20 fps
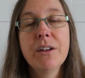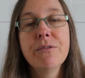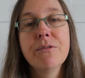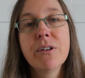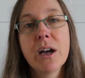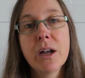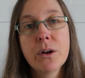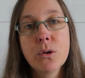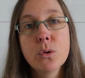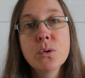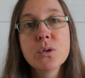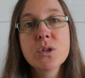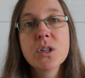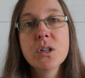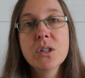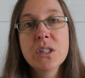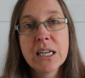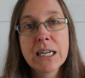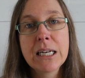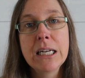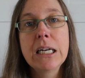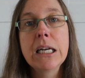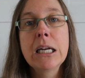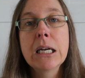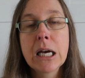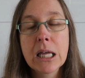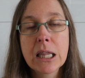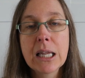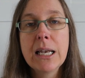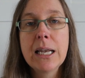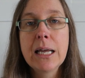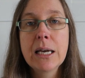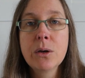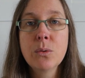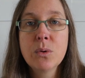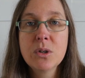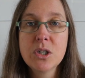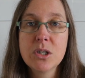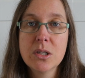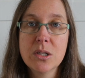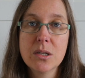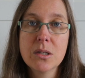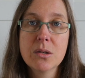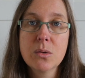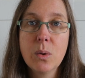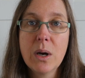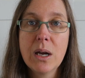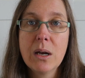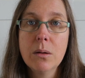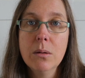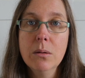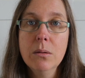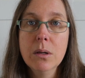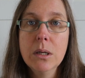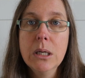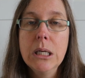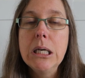If I had also done it in other languages as well,